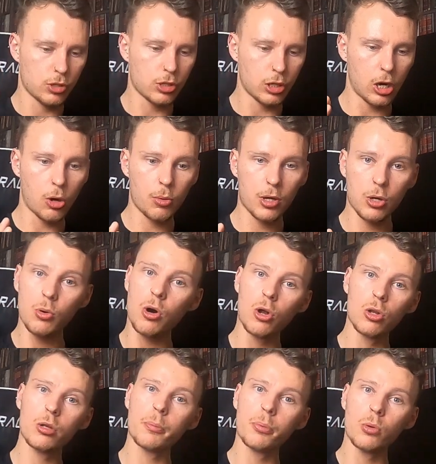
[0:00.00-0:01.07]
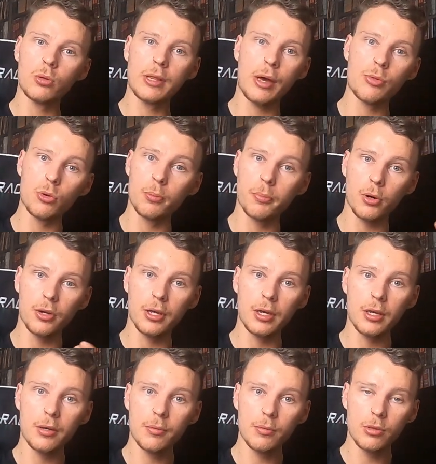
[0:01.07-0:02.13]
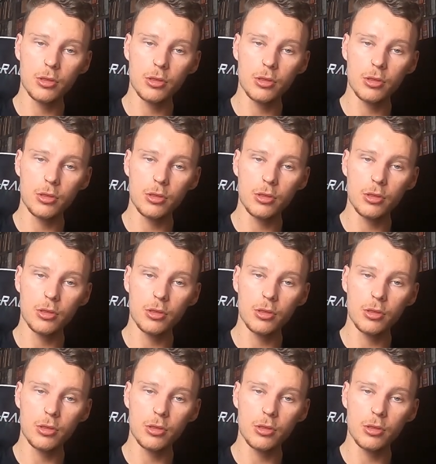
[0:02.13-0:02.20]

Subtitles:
The lower you hold the ball down your body,